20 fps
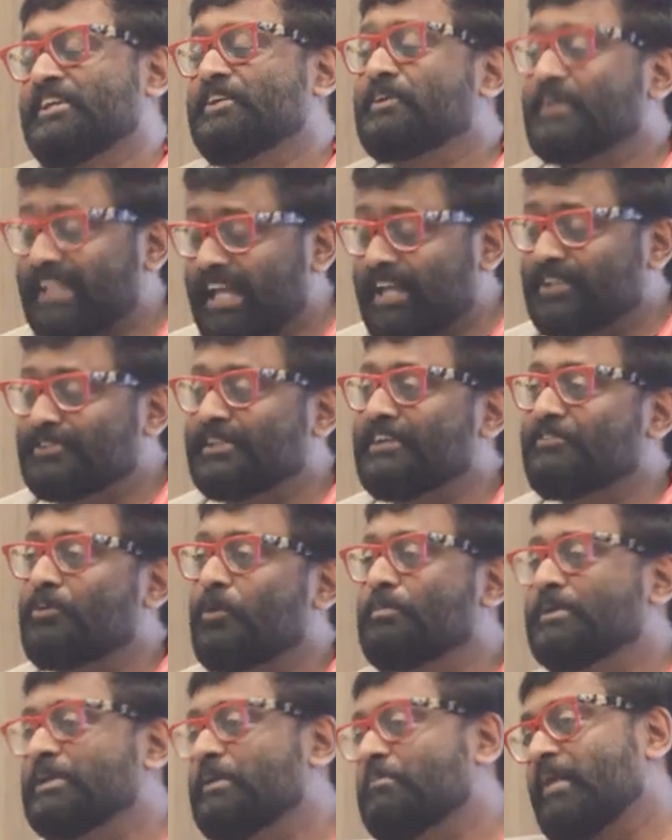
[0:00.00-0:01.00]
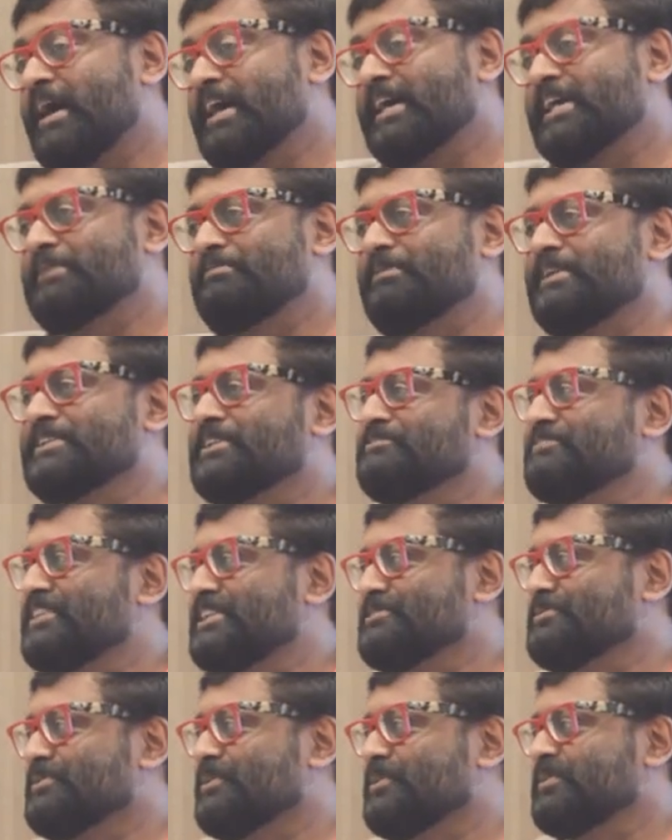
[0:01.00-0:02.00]
You can actually open a marketplace on
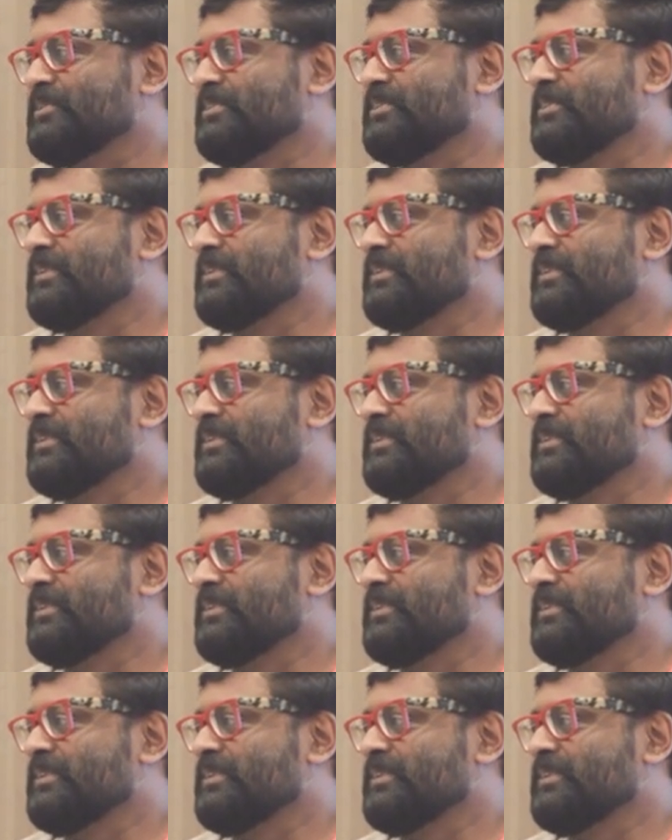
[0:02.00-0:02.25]
Facebook.